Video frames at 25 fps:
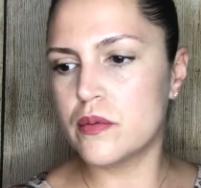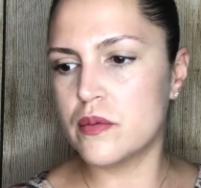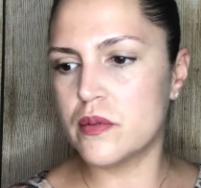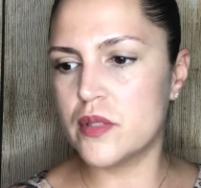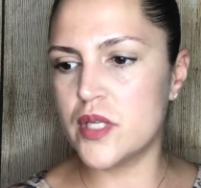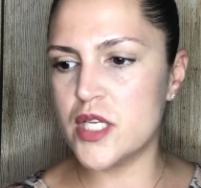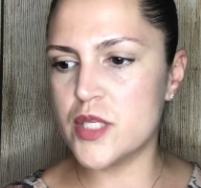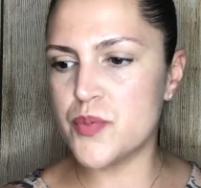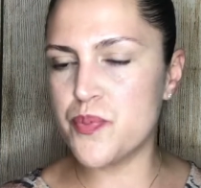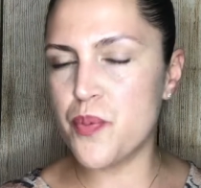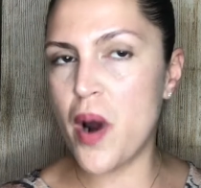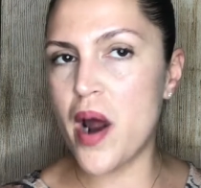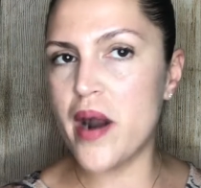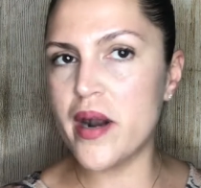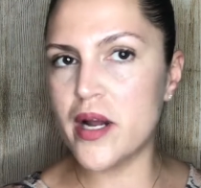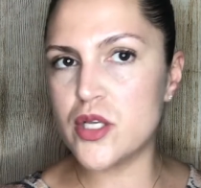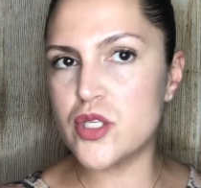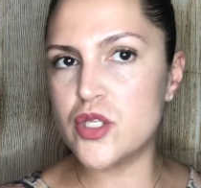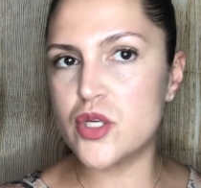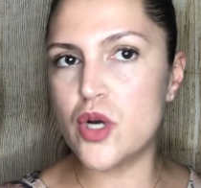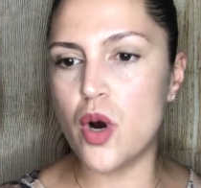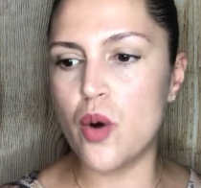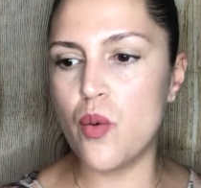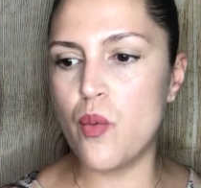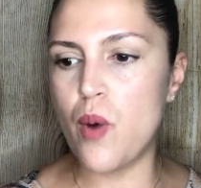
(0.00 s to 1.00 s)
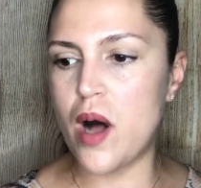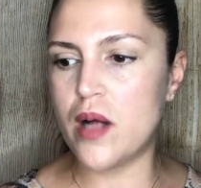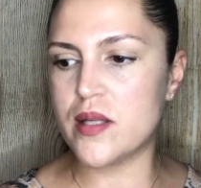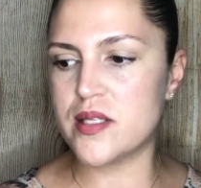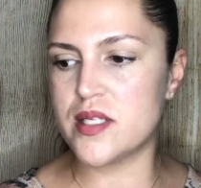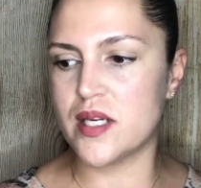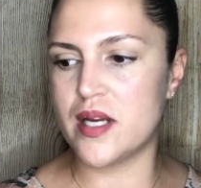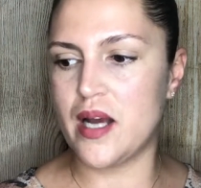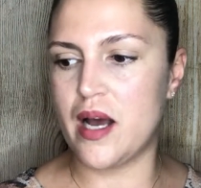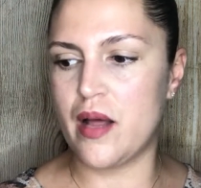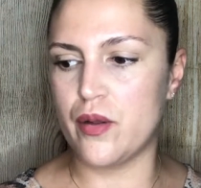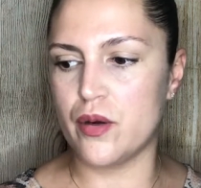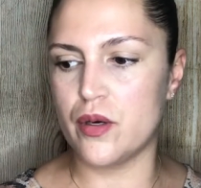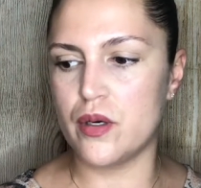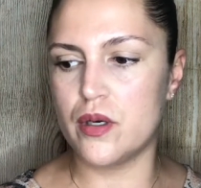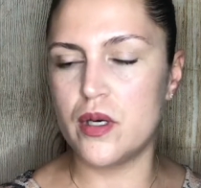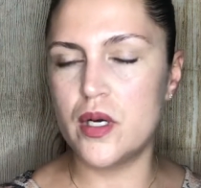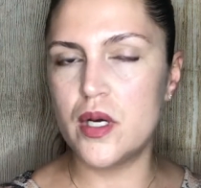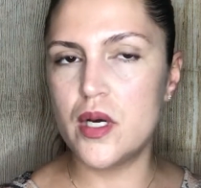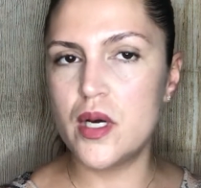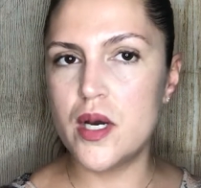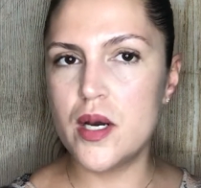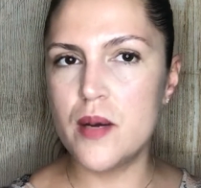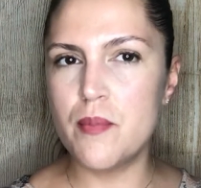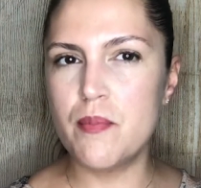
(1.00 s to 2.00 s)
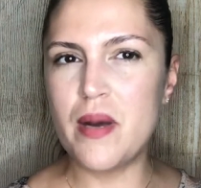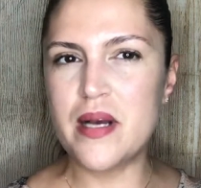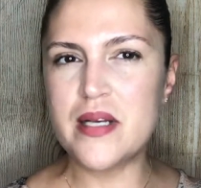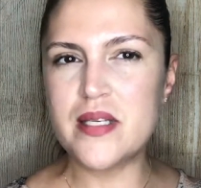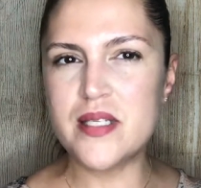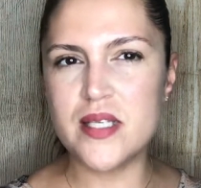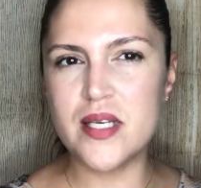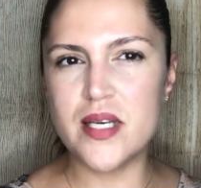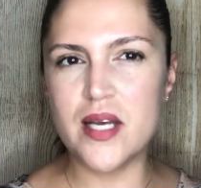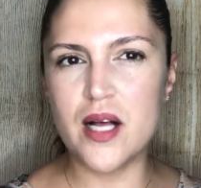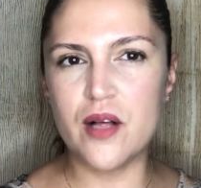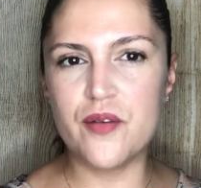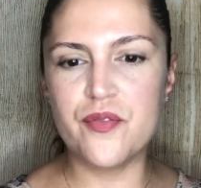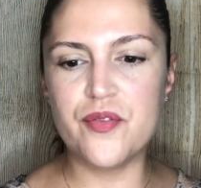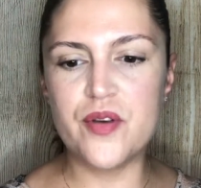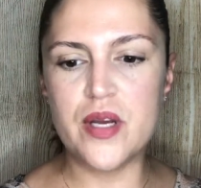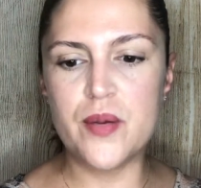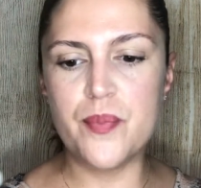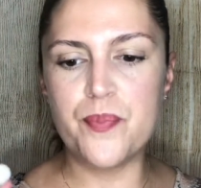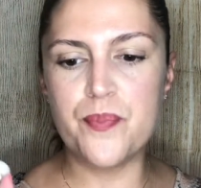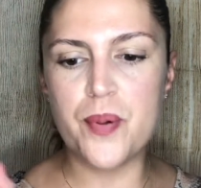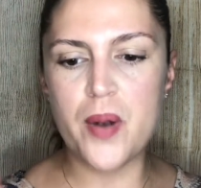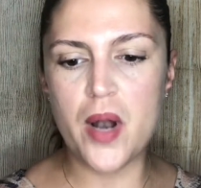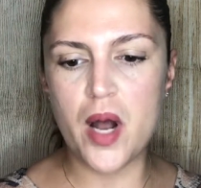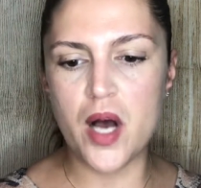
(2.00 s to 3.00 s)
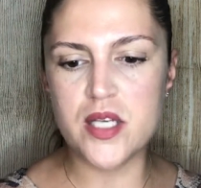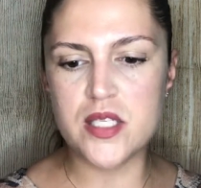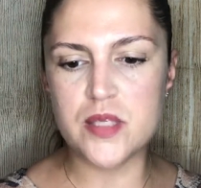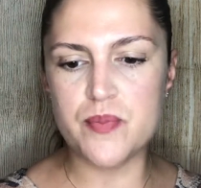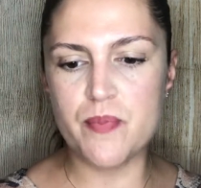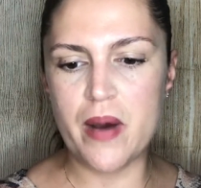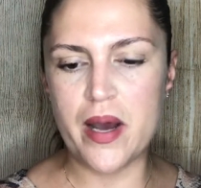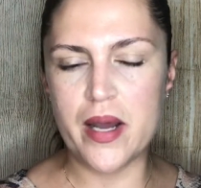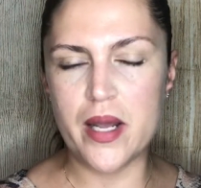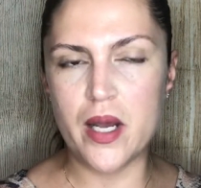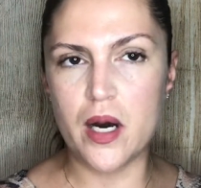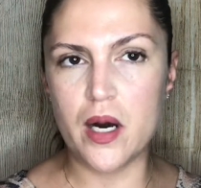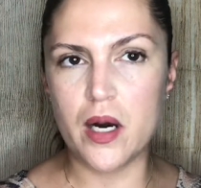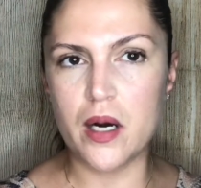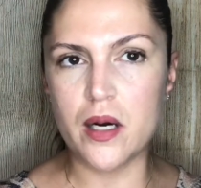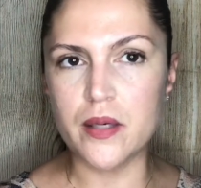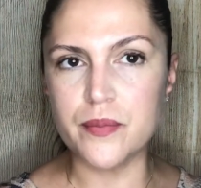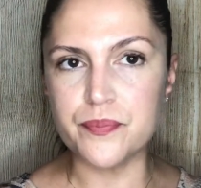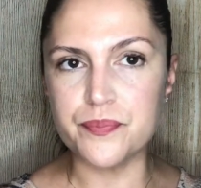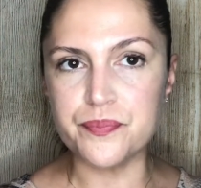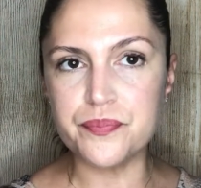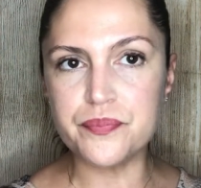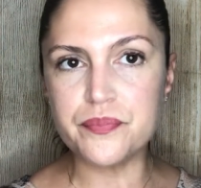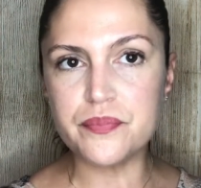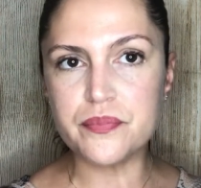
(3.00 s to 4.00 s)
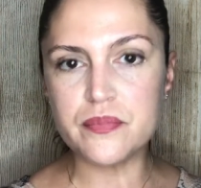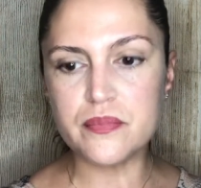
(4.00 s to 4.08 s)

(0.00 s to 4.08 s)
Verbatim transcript: These products go well together. My CLIV plus my um,